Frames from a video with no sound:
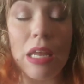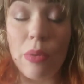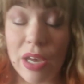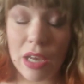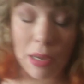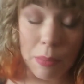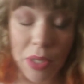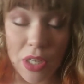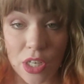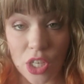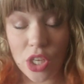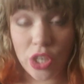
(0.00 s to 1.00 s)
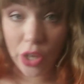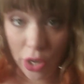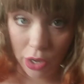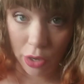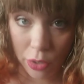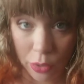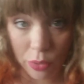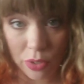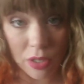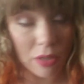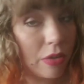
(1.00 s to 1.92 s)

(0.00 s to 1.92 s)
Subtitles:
Anyway, I'm gonna go.